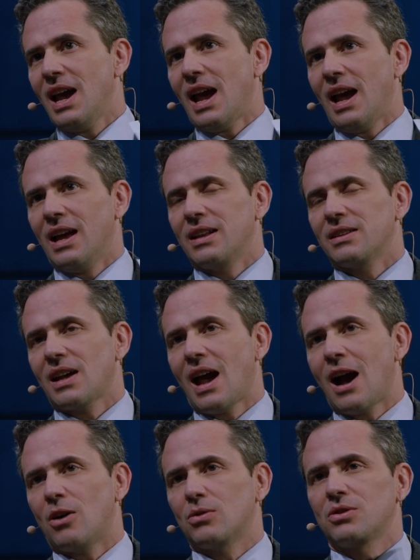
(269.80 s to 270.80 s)
and
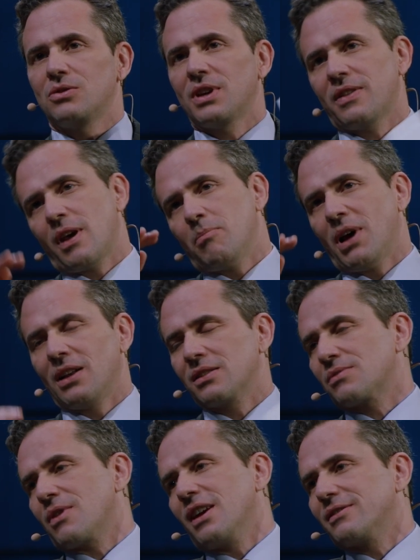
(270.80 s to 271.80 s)
how do you get that
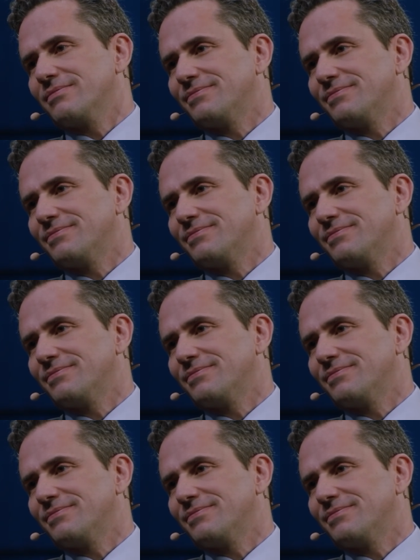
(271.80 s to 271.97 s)
balance right?